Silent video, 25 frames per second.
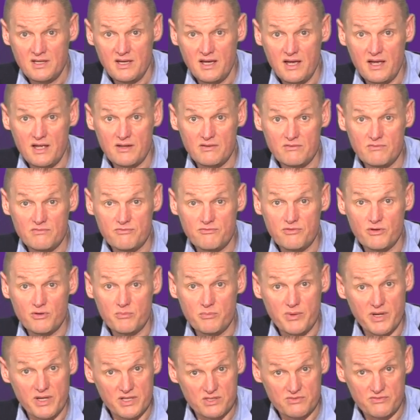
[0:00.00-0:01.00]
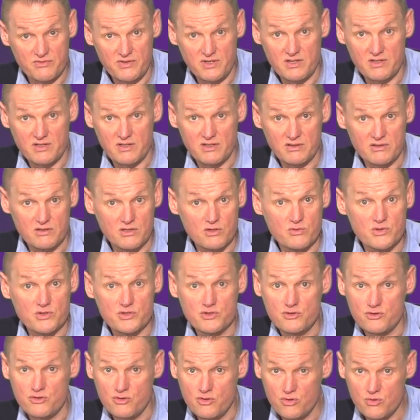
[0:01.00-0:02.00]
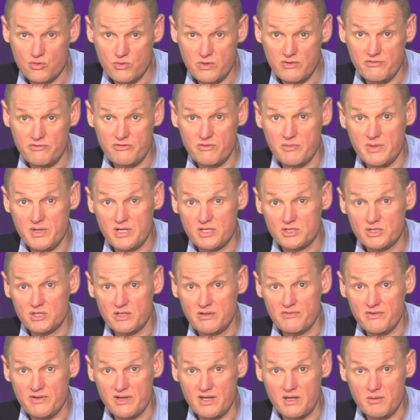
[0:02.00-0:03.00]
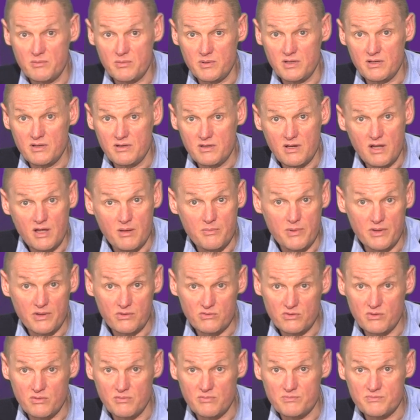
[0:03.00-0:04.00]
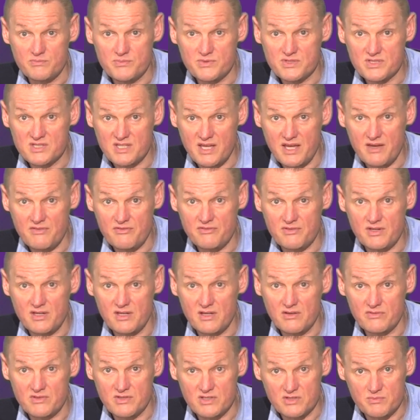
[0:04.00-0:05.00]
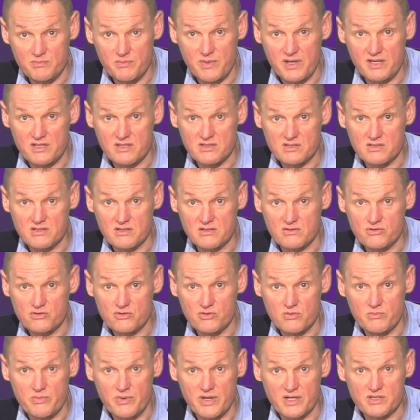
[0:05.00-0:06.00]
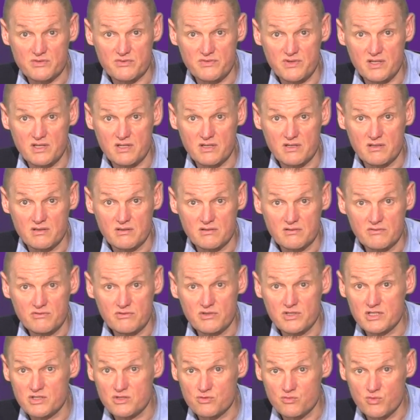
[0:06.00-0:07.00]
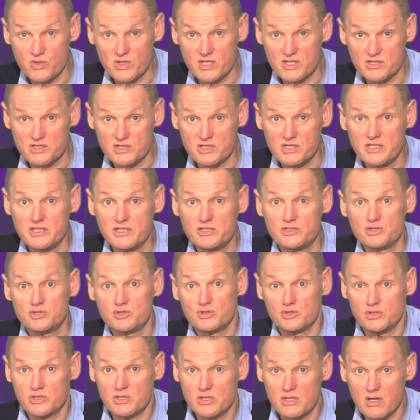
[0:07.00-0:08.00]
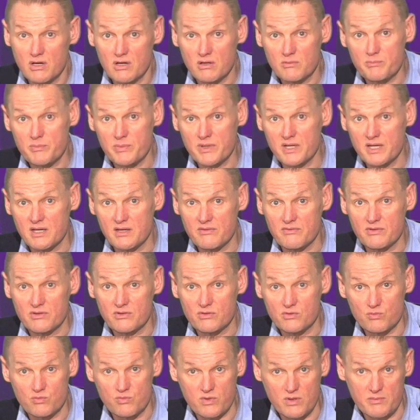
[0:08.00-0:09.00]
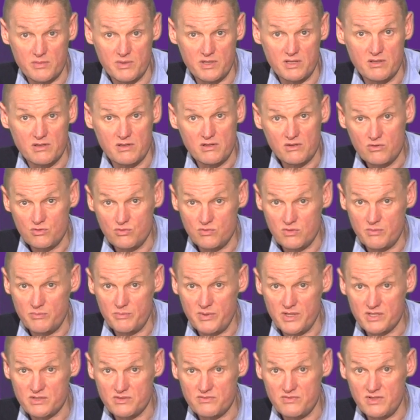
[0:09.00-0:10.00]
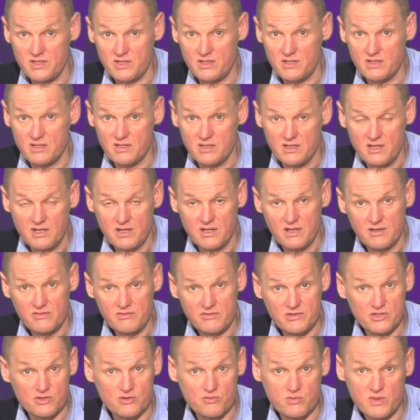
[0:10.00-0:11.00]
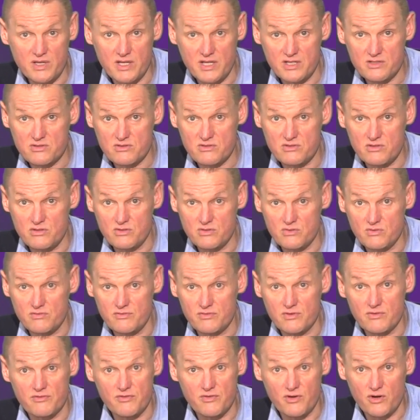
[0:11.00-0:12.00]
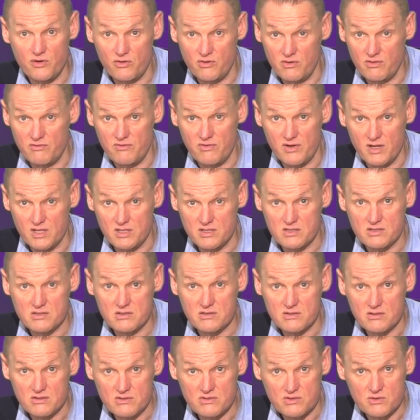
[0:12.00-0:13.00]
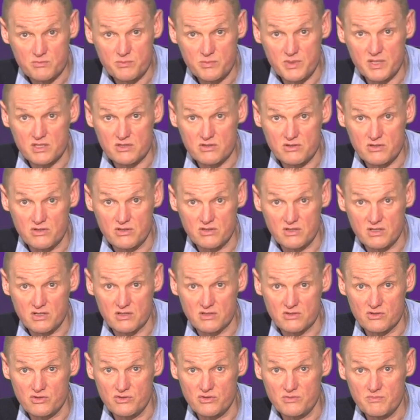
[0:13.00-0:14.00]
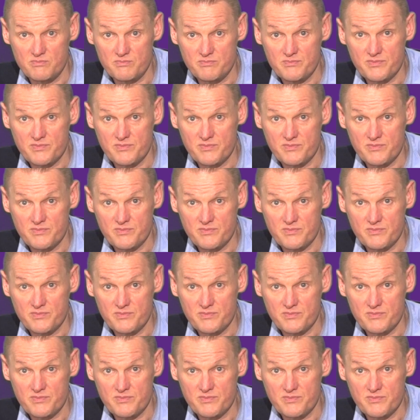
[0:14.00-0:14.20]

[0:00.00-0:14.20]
And for breastfeeding, there is no information available about the safety of this medicine during breastfeeding. For this reason, it should not be given to women who are breastfeeding. If this relates to you, for further advice, speak to your doctor.